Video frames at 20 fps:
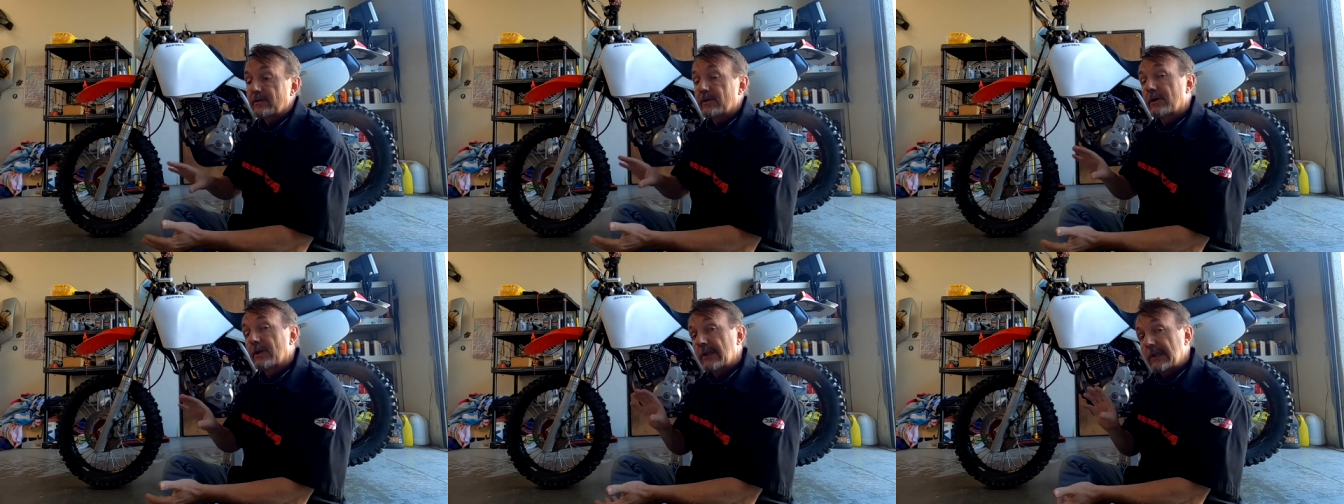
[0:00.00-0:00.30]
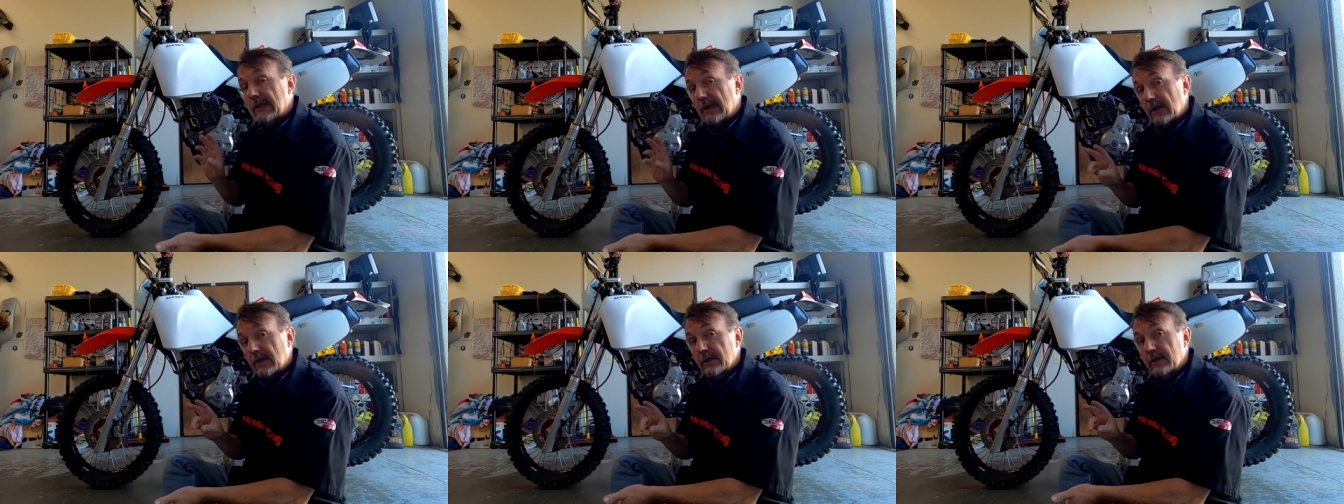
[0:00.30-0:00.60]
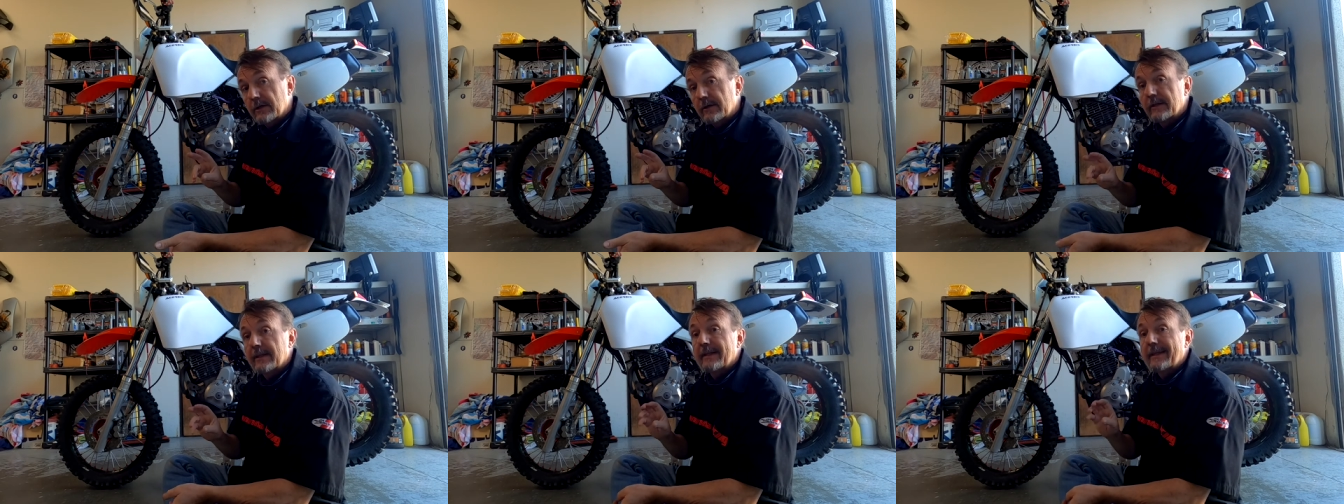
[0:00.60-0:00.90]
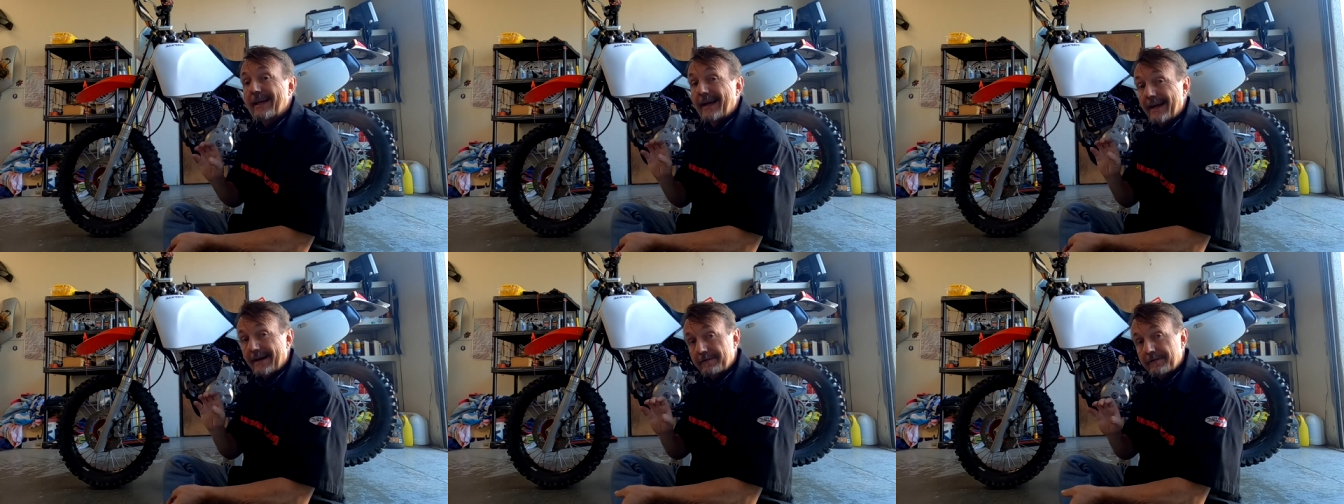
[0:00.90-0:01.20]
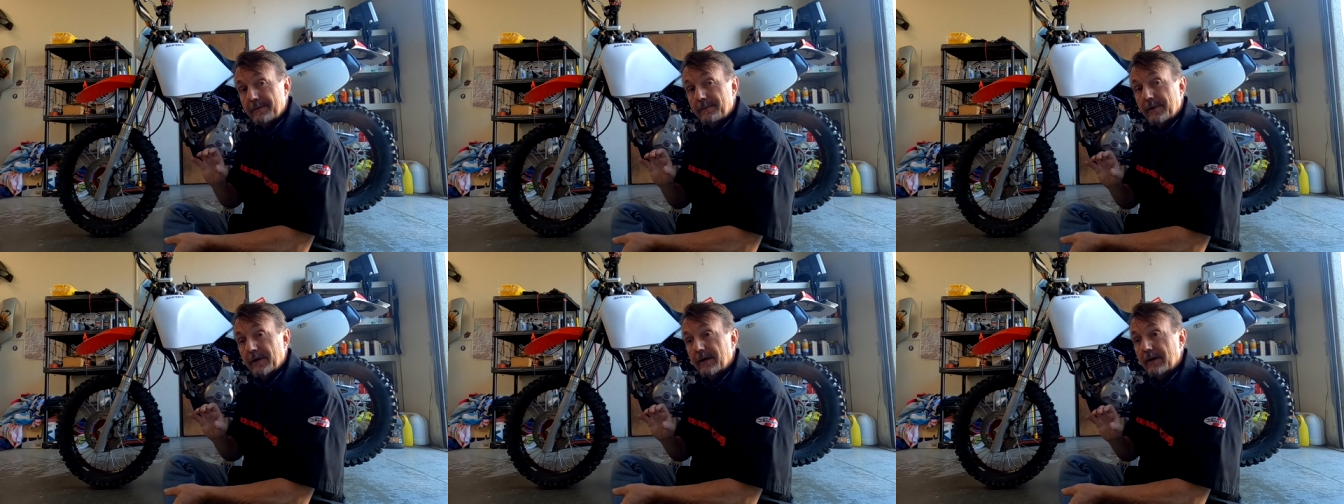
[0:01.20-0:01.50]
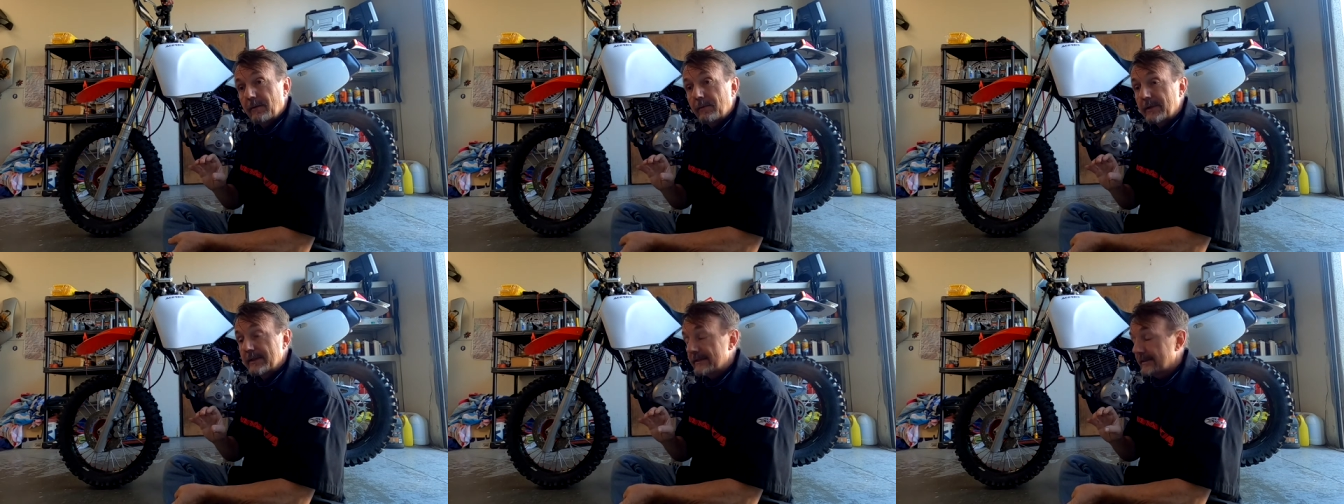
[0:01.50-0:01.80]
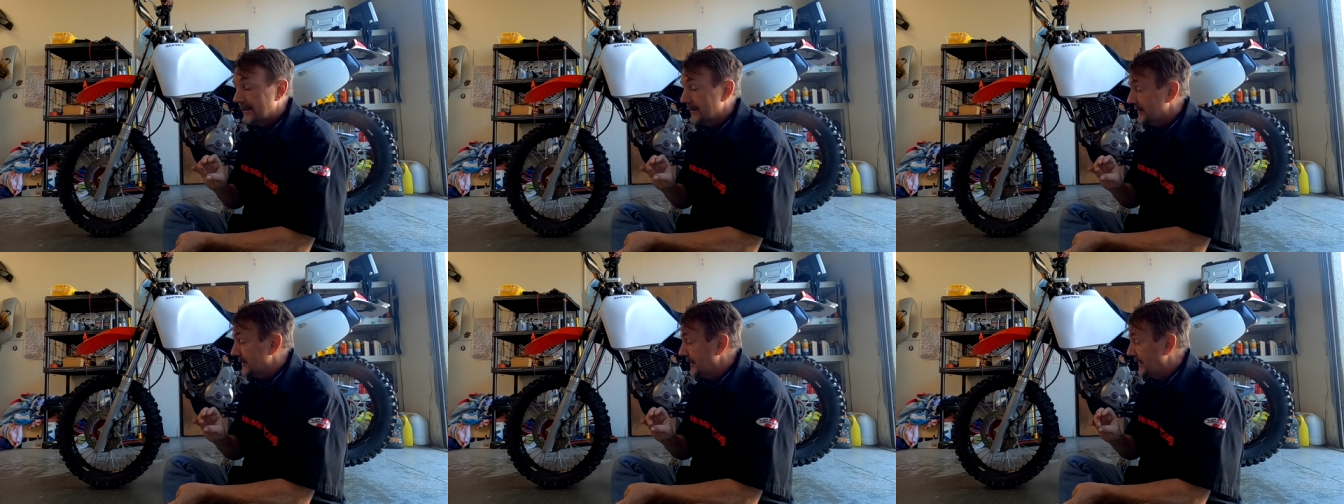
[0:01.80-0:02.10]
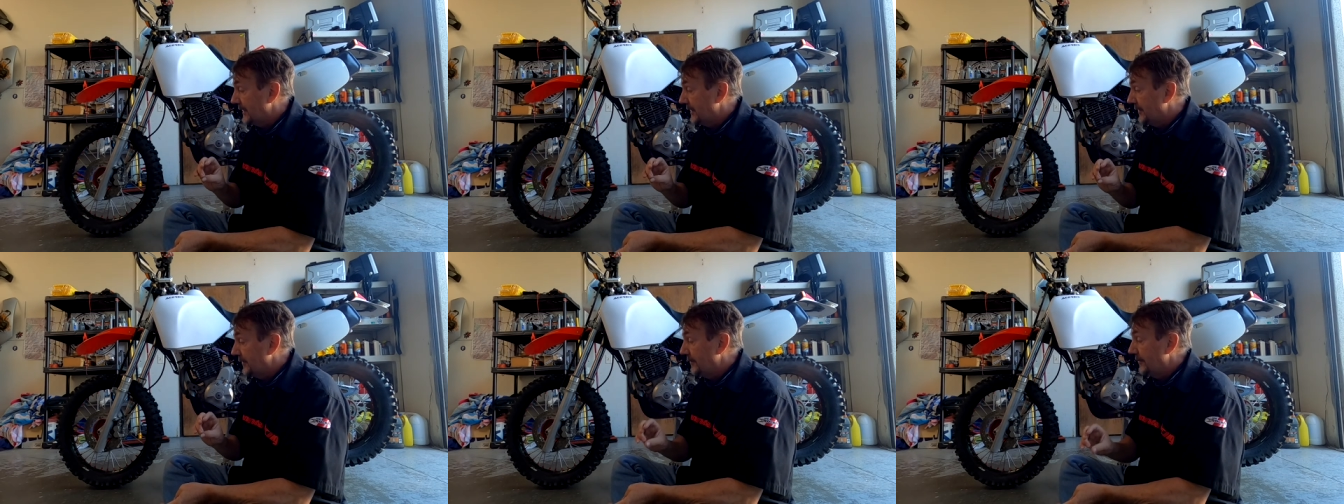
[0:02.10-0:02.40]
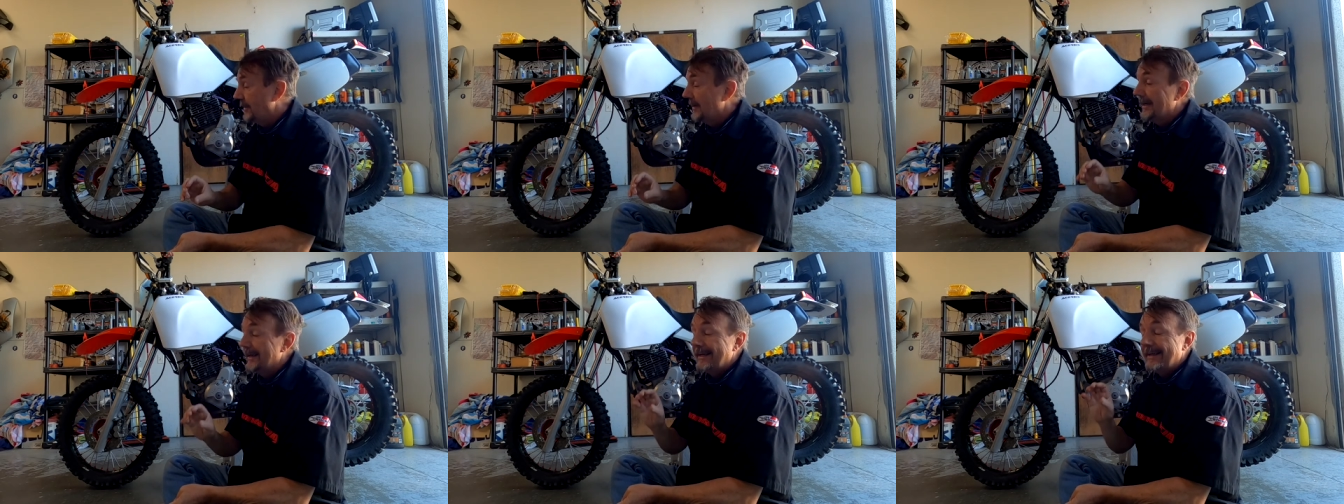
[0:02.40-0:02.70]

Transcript: are longer than the aftermarket ones they're sending you.